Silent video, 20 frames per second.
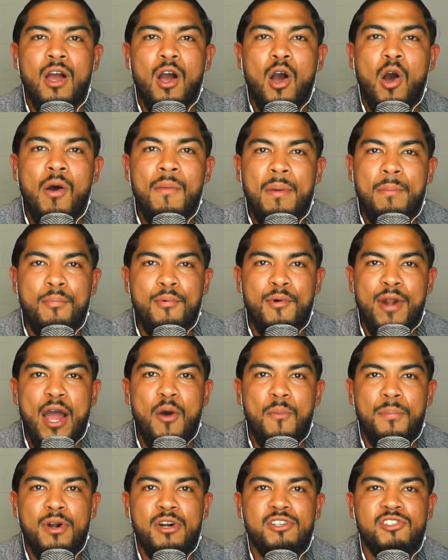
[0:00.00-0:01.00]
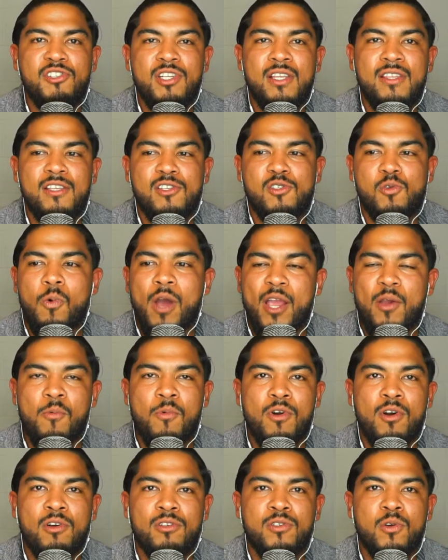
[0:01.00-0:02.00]
Oh, I'm a brown person in this white
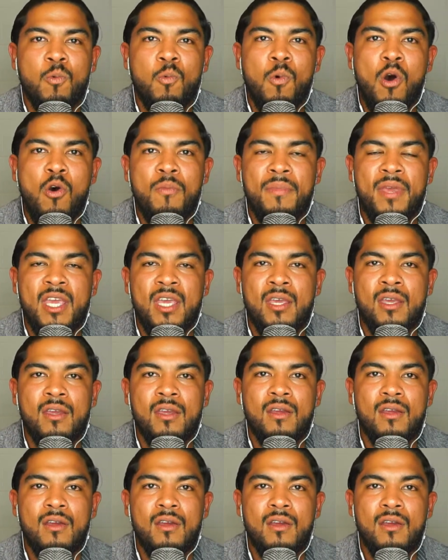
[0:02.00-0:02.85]
world. Woe me.